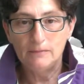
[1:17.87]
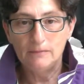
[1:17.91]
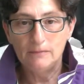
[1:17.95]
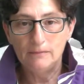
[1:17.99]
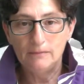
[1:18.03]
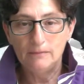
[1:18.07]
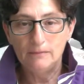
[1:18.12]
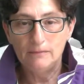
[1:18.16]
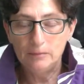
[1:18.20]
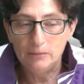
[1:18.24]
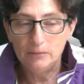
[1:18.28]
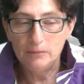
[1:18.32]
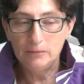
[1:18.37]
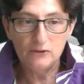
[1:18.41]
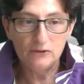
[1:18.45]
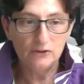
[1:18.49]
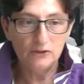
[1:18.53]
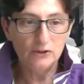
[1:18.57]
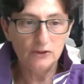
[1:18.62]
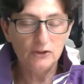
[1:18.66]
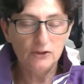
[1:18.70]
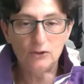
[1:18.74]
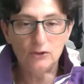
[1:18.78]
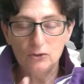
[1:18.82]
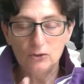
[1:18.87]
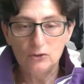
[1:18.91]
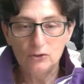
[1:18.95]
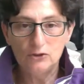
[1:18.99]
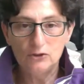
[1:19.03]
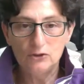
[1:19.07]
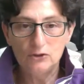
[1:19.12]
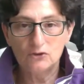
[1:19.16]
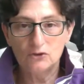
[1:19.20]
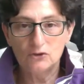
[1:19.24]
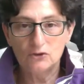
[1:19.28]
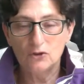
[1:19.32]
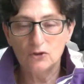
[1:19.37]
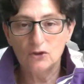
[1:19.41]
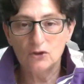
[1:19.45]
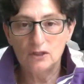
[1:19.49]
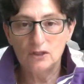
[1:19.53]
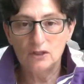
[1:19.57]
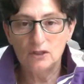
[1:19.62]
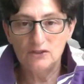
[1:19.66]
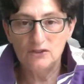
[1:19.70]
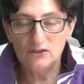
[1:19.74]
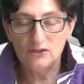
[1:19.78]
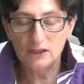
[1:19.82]
members in the audience or
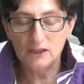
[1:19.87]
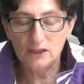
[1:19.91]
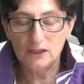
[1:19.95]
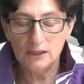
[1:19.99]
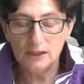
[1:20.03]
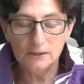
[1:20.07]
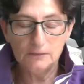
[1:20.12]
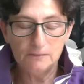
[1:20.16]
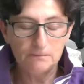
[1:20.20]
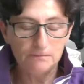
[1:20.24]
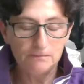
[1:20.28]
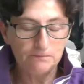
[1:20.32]
not listening,